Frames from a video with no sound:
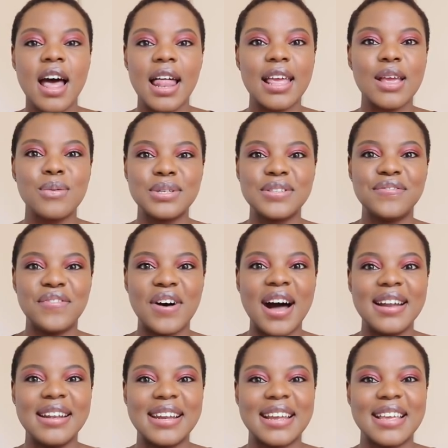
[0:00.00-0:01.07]
Like, it was
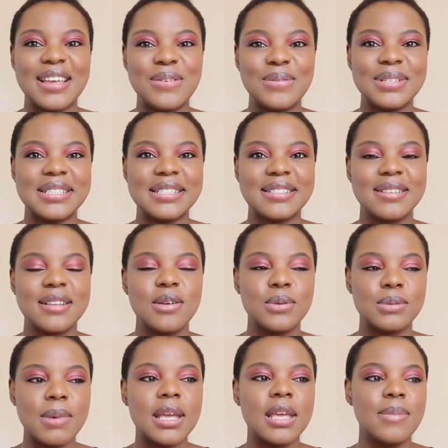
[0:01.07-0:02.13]
fun. Like, he was
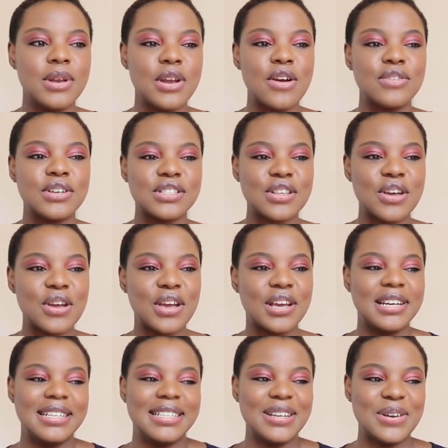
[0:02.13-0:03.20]
making me nervous though,
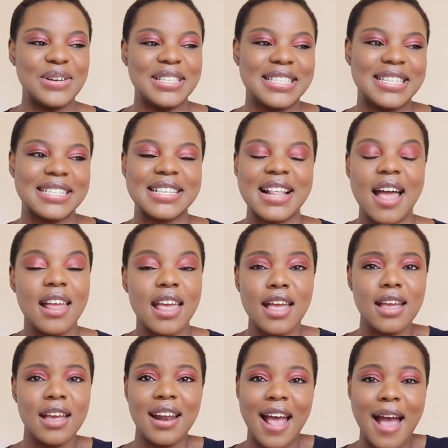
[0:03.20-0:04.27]
because he was just like,
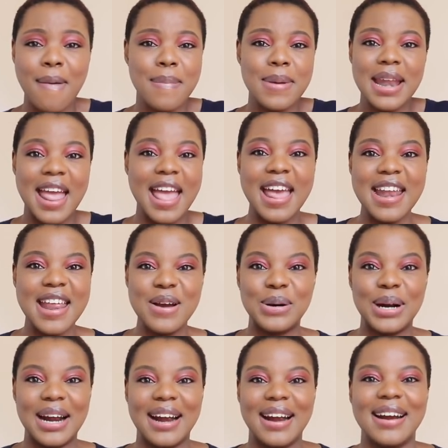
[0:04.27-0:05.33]
it can happen
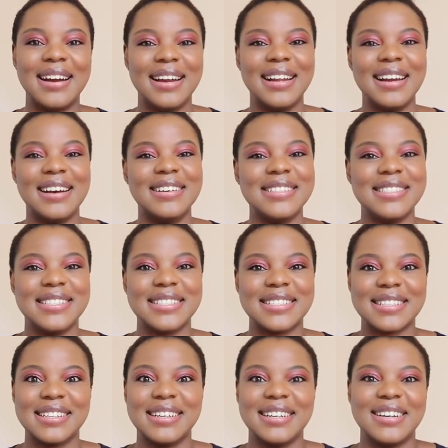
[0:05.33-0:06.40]
anywhere. And I was
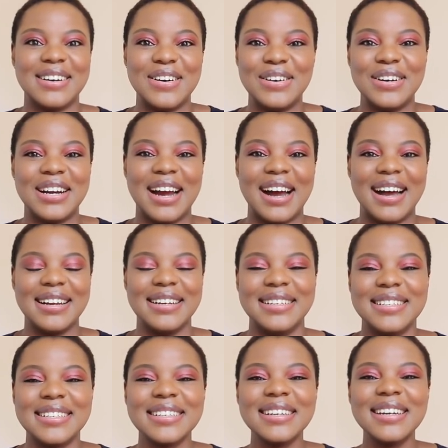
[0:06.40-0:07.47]
just like, oh God.
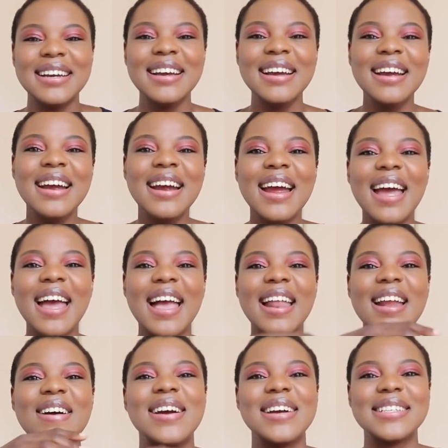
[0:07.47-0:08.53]

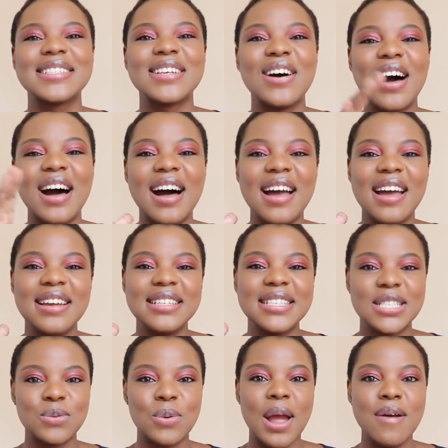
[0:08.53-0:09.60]
Anyway, so I
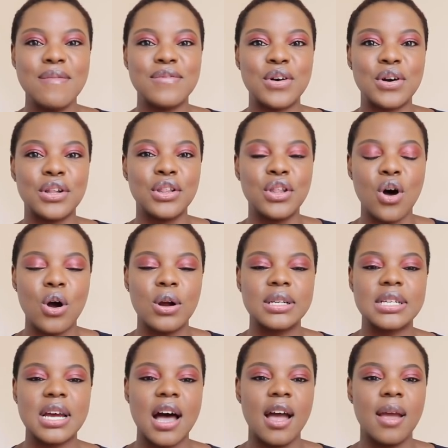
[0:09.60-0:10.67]
swam for a long
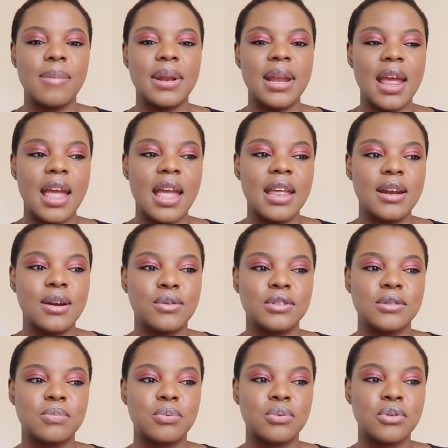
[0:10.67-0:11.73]
time and Aiden
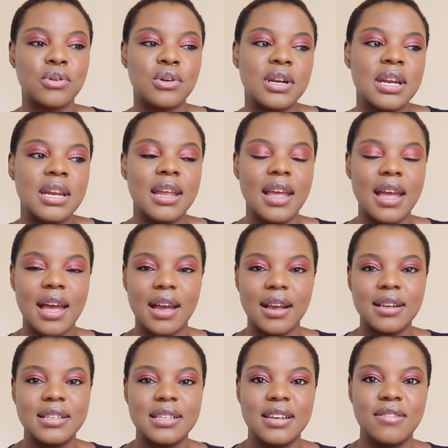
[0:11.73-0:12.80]
was pretty
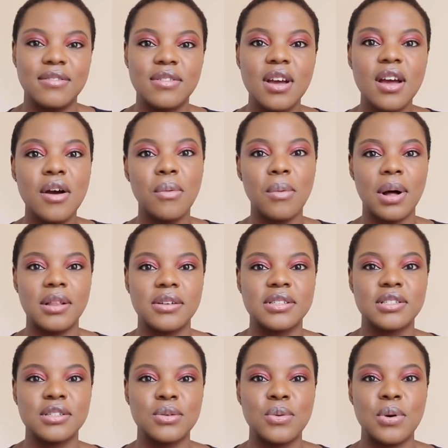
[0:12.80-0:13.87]
active while I
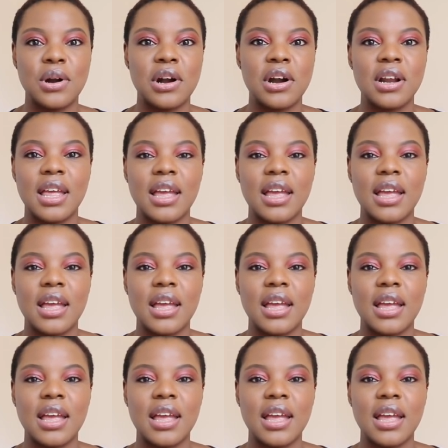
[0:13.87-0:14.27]
was in the water.